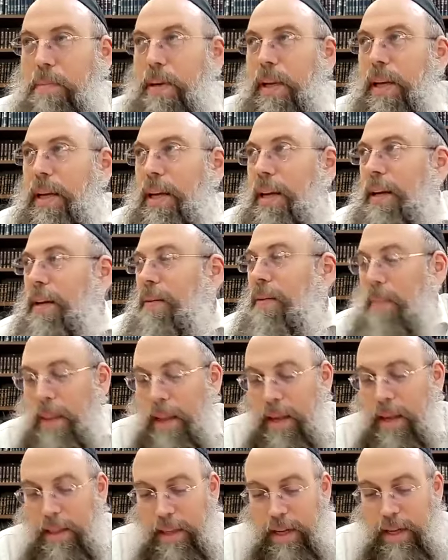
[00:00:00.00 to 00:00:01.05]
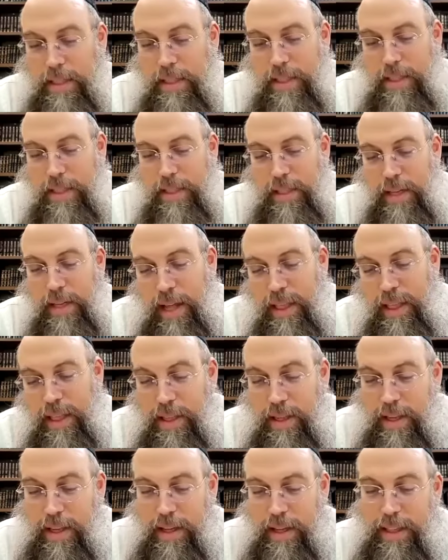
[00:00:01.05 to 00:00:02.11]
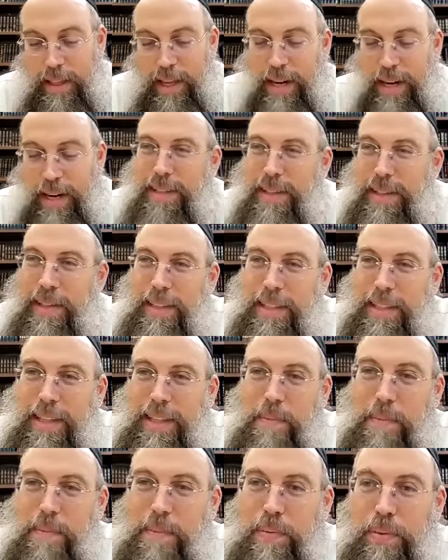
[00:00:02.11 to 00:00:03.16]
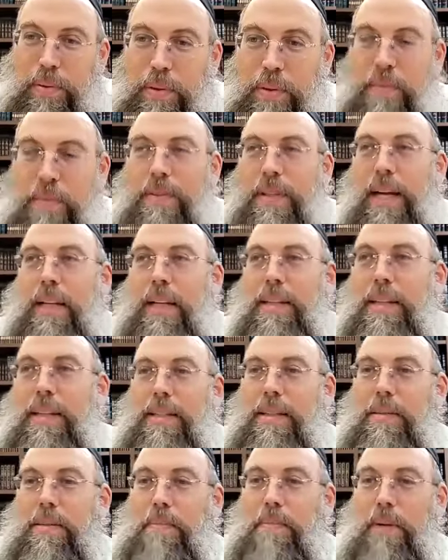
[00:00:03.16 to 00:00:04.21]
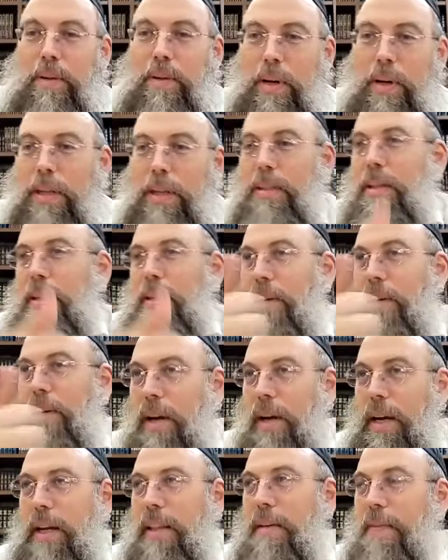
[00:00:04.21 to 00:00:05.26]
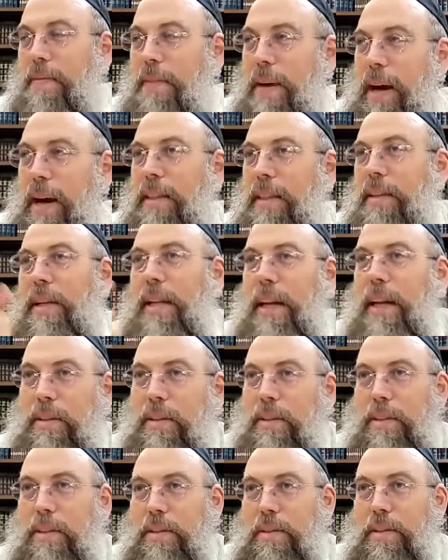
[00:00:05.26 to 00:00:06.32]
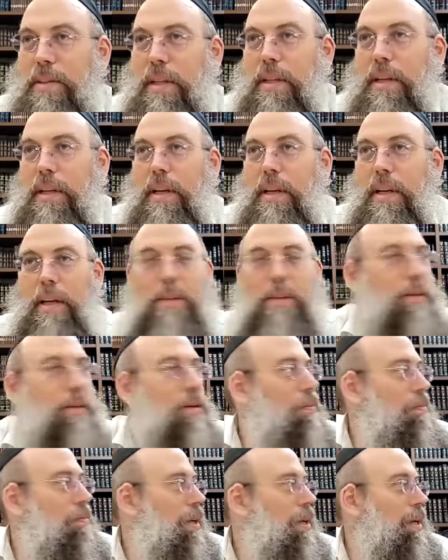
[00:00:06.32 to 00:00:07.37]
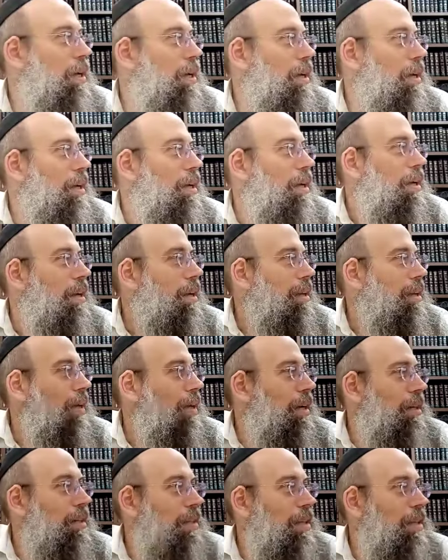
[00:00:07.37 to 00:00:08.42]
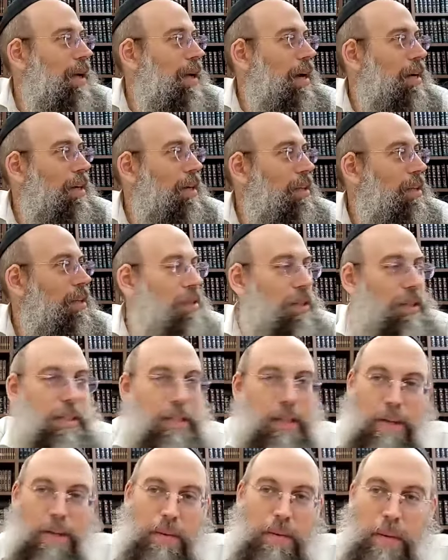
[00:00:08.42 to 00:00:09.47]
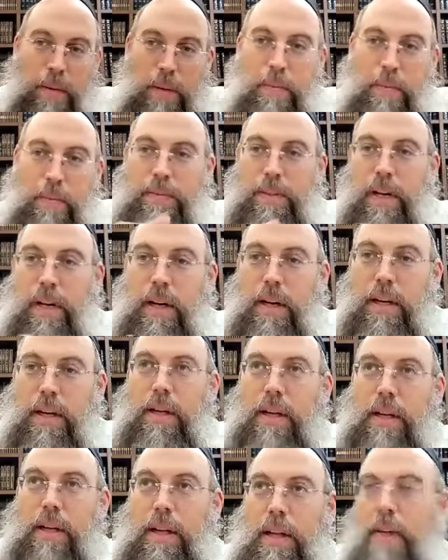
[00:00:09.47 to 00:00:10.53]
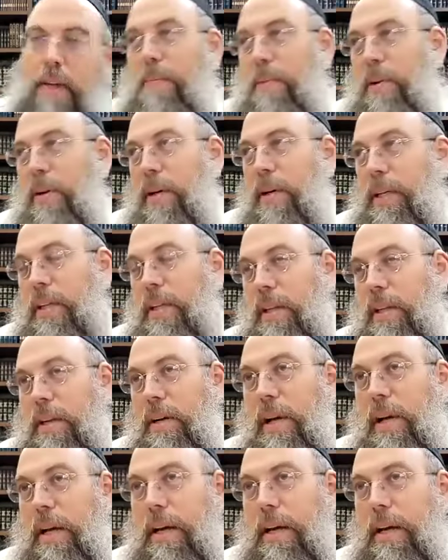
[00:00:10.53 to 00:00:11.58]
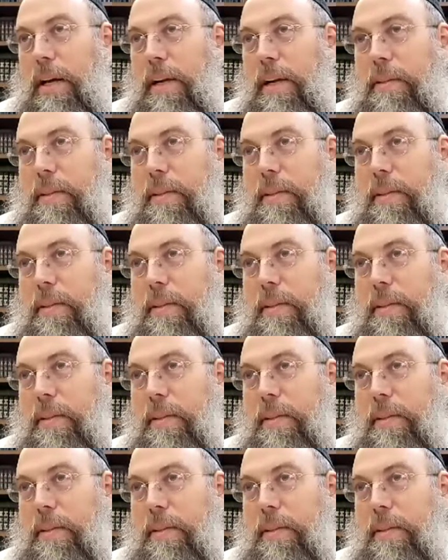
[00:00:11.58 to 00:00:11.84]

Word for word: be that it's not that it's it's not a proof that it doesn't belong to the kaya and the fact you're allowed to use it. It could be that it's that it's just mimanusha. If it belongs to the kayan,